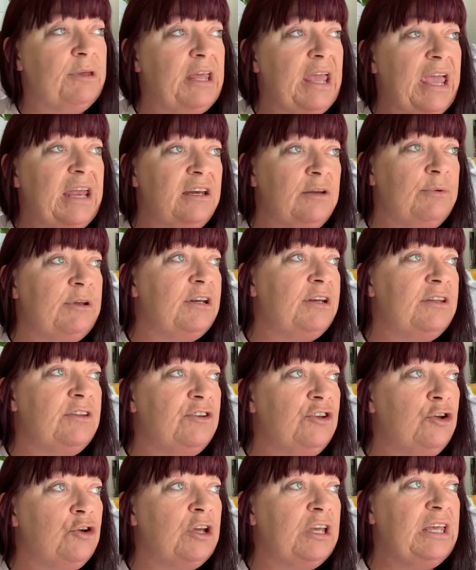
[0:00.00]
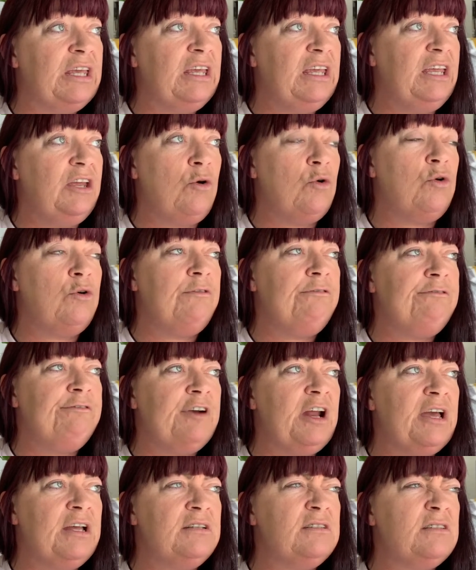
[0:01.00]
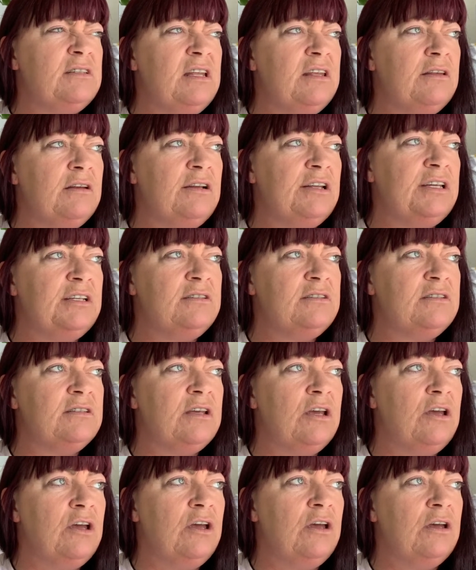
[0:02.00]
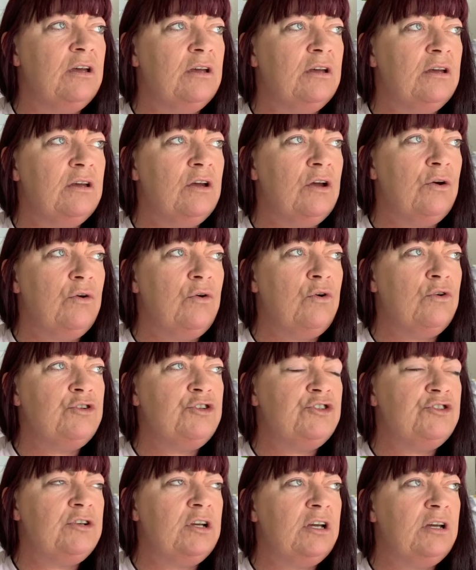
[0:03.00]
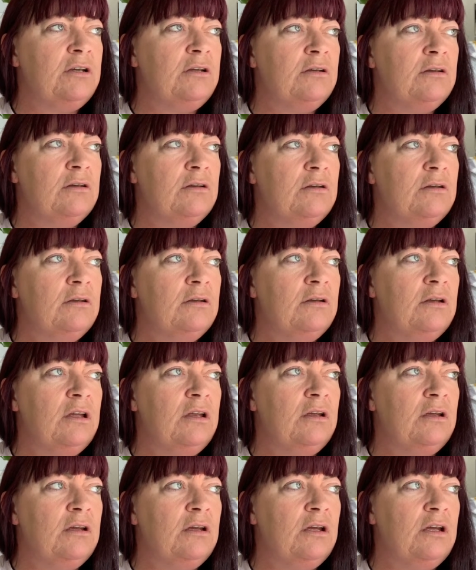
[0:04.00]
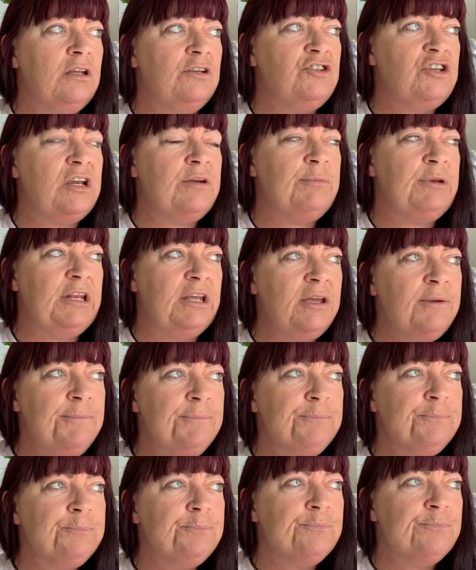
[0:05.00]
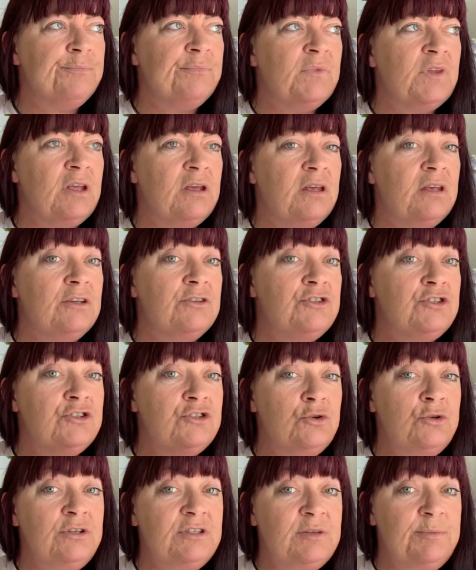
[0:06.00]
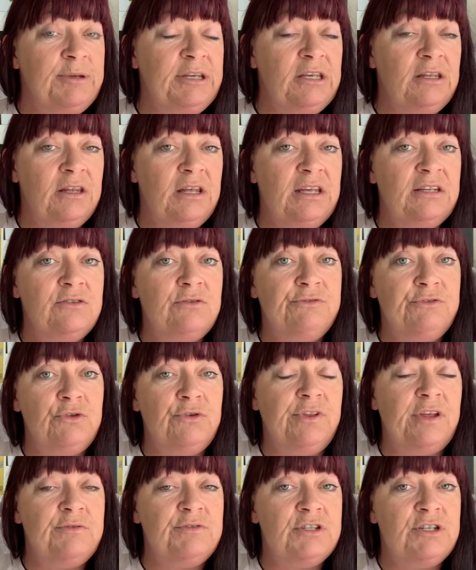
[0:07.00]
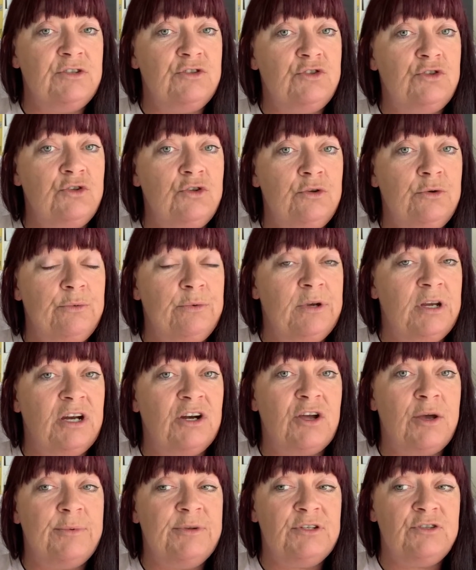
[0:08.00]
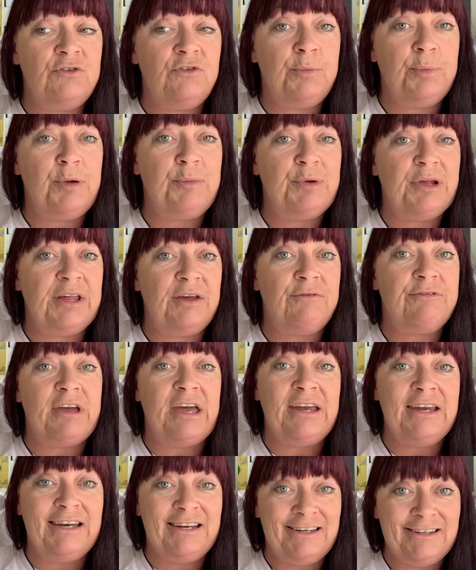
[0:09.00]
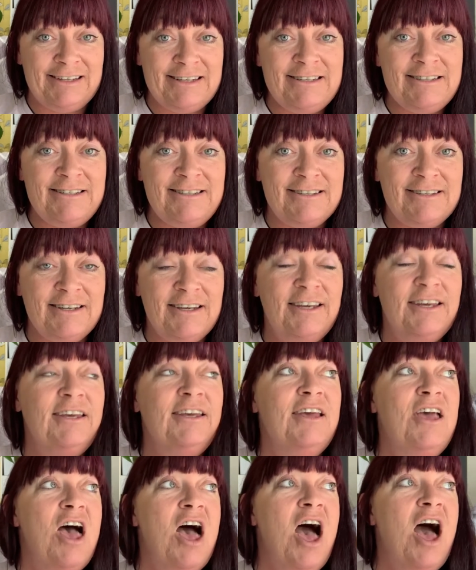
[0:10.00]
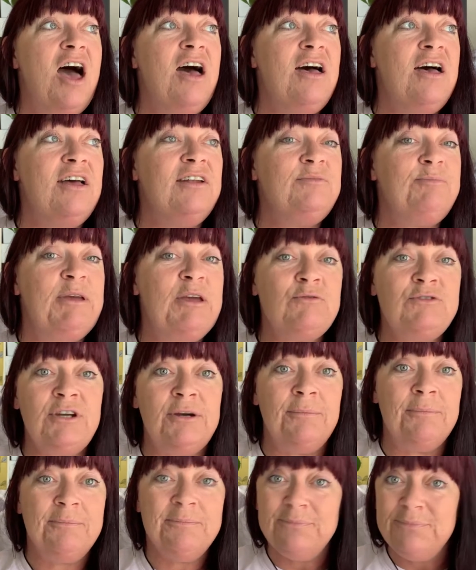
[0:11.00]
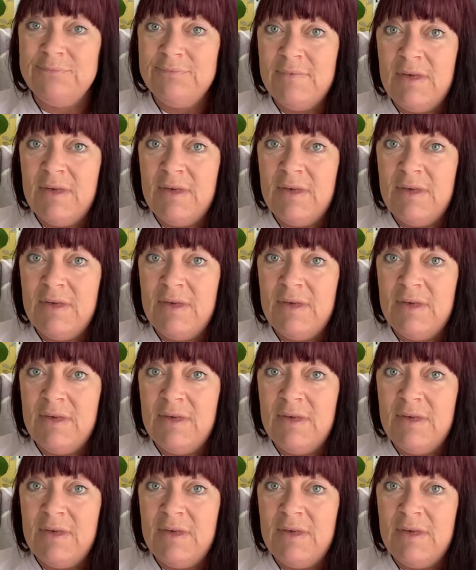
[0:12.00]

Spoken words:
So if you were to do a business, I would support you. So would some of the team as well, to set up your online store, a website if you want one, blah, blah, blah. All that stuff. However, that's not for this live.